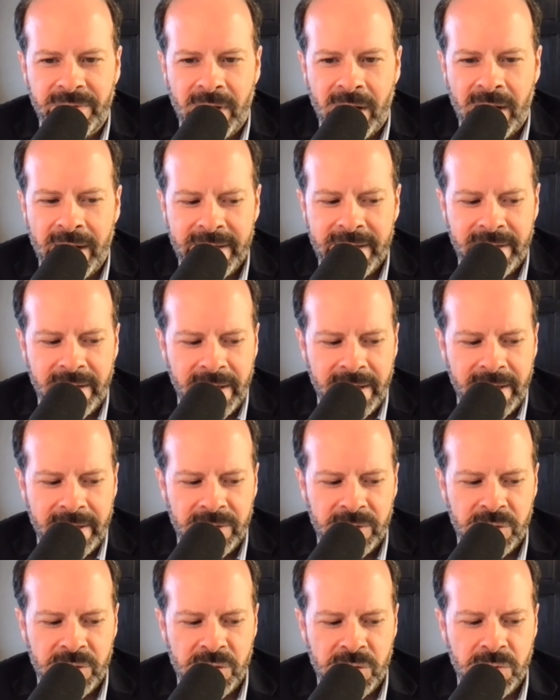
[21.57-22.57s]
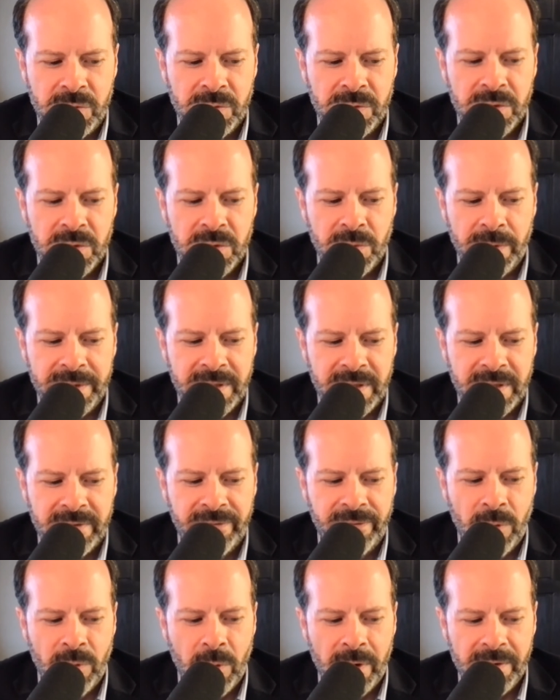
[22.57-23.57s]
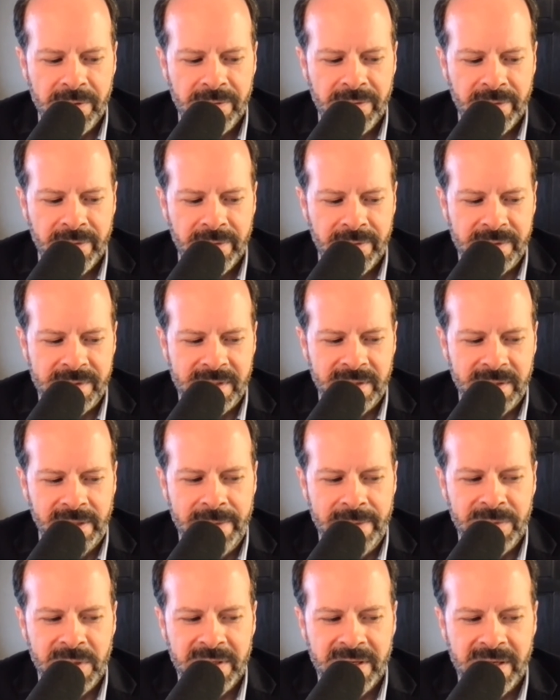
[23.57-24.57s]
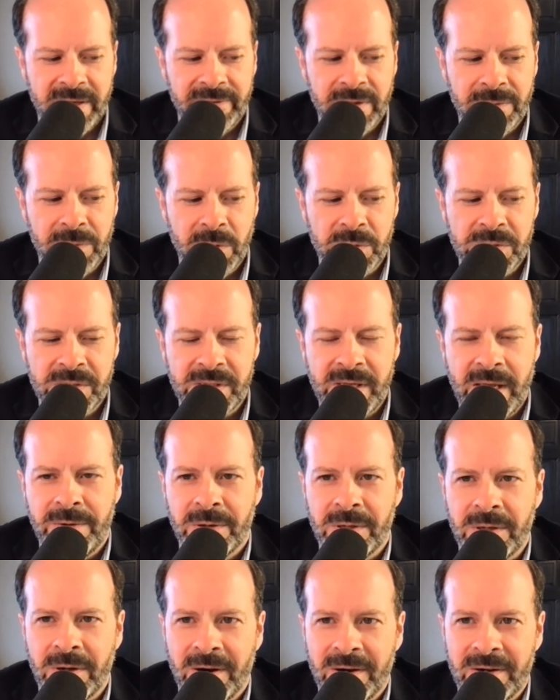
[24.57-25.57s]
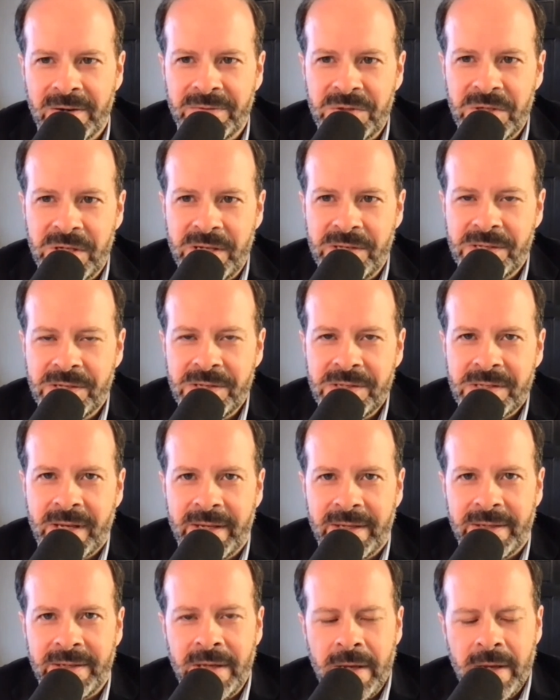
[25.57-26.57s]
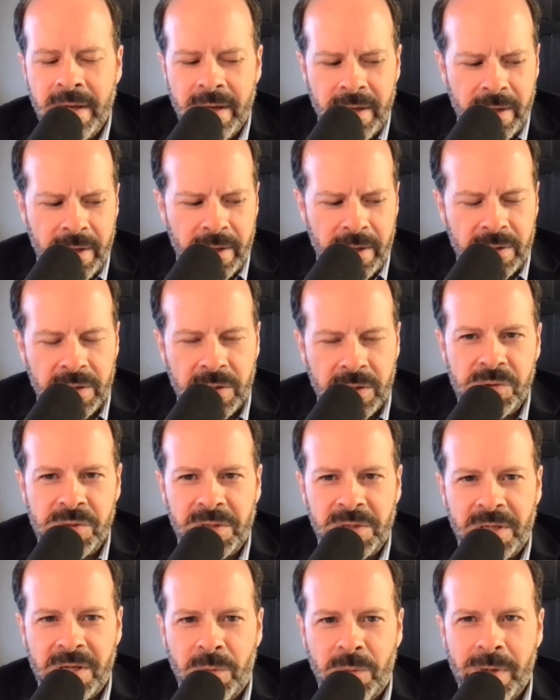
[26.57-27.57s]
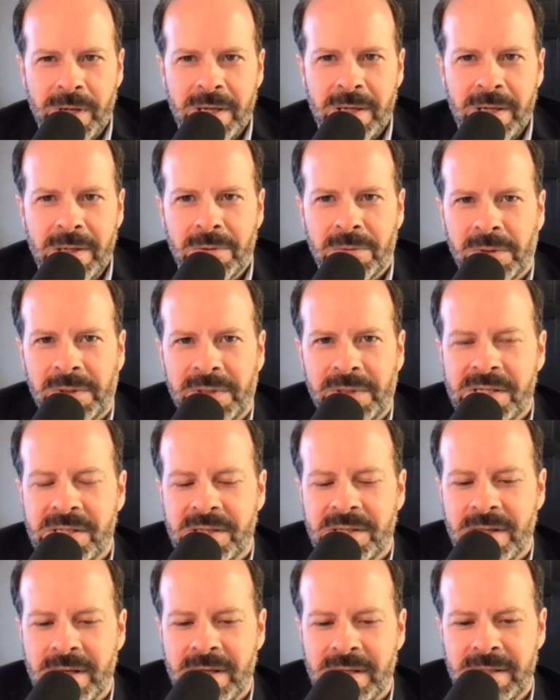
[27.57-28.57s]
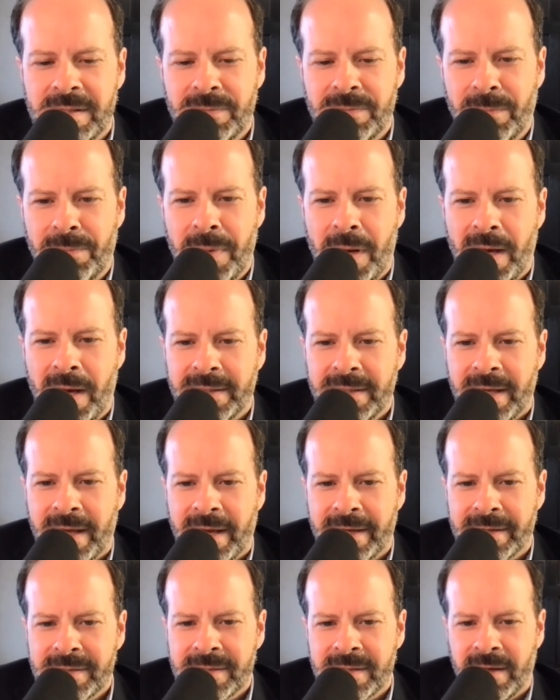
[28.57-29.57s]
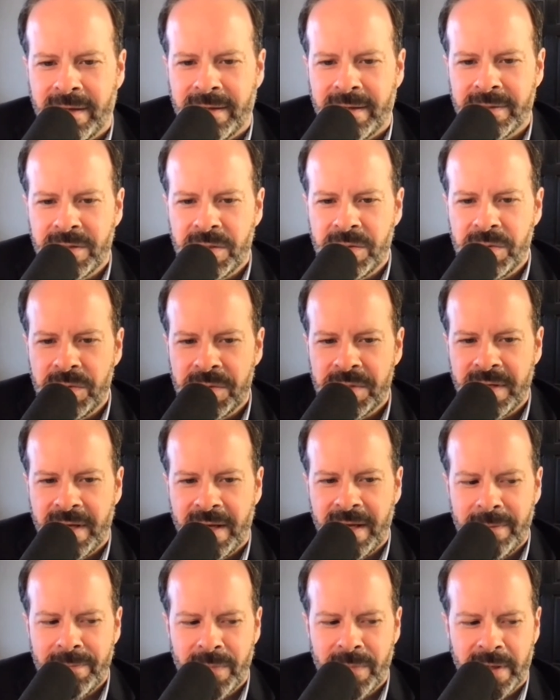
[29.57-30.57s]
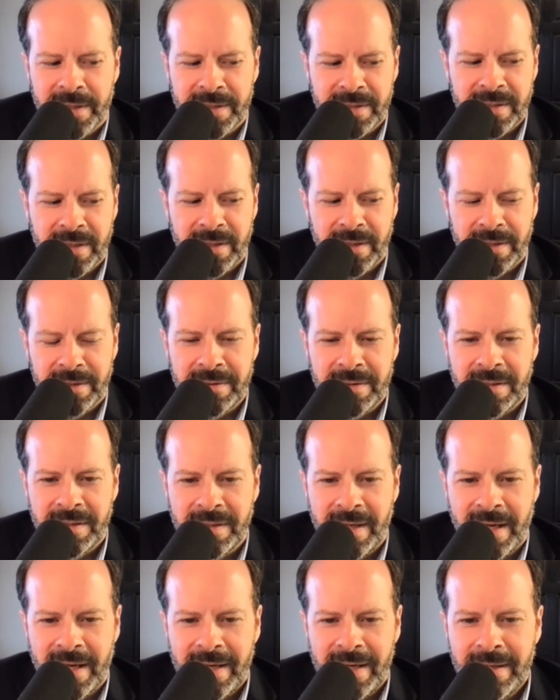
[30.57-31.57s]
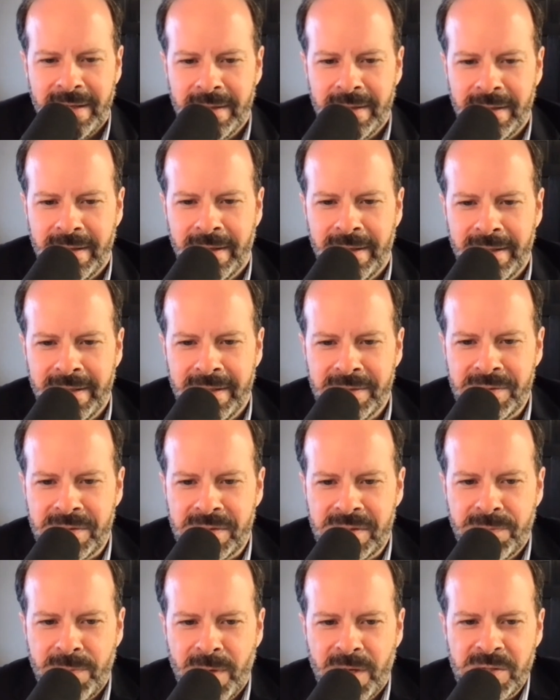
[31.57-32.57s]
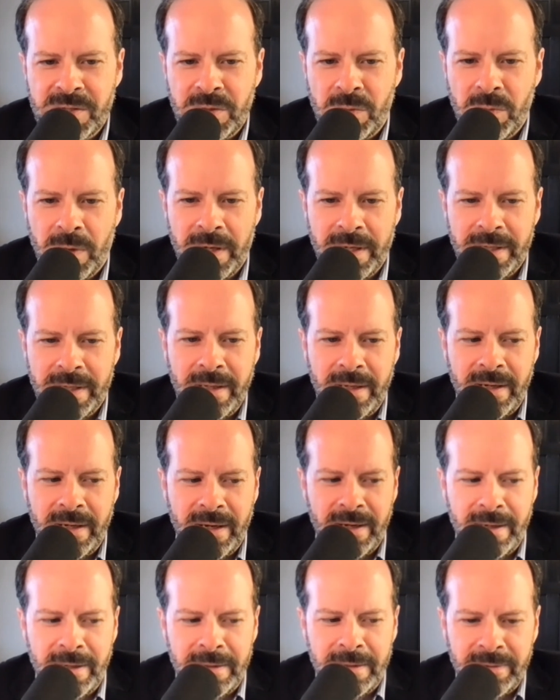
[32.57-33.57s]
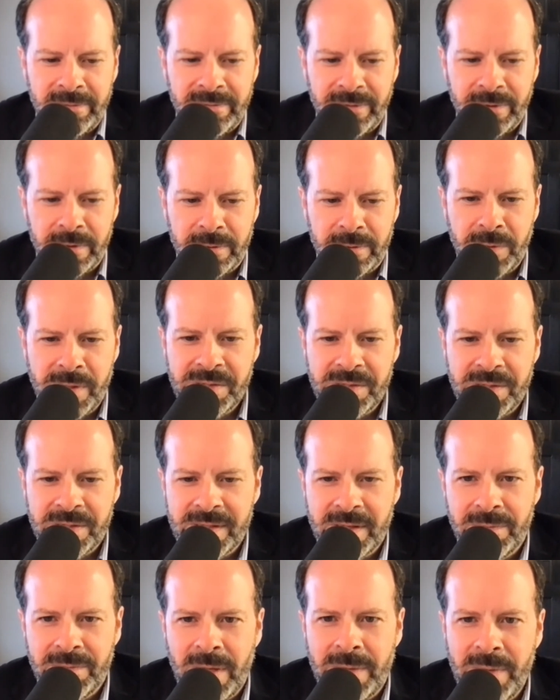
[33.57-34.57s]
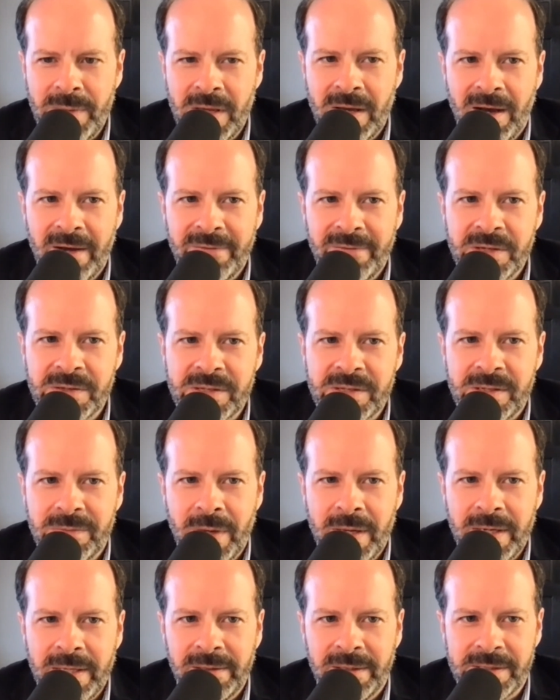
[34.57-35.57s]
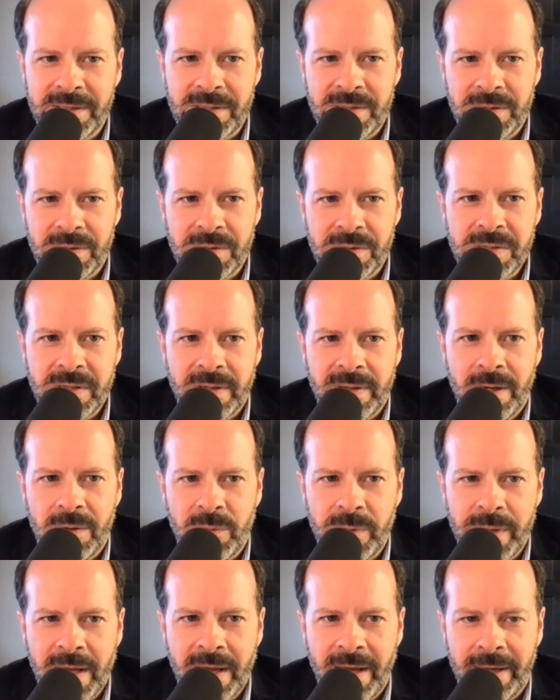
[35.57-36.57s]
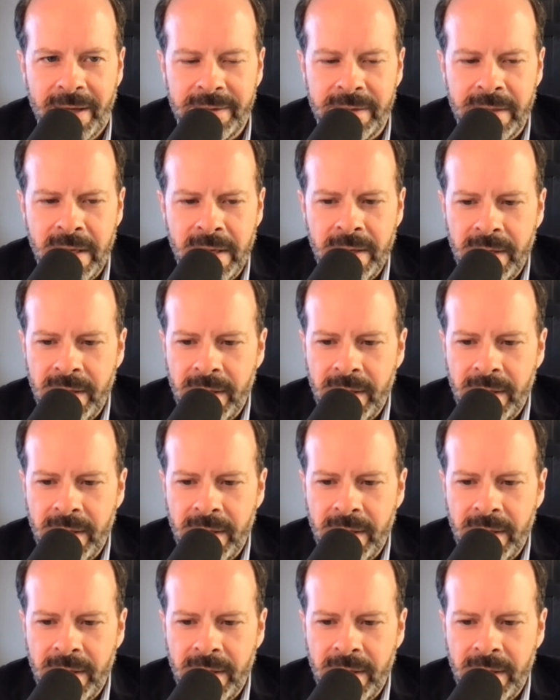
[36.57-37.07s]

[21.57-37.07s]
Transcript: Friday, June 24th, the Solemnity of the Most Sacred Heart of Jesus, and usually we release these podcasts on a Tuesday, but today is a special one for reasons that may be obvious to many listeners, and that we had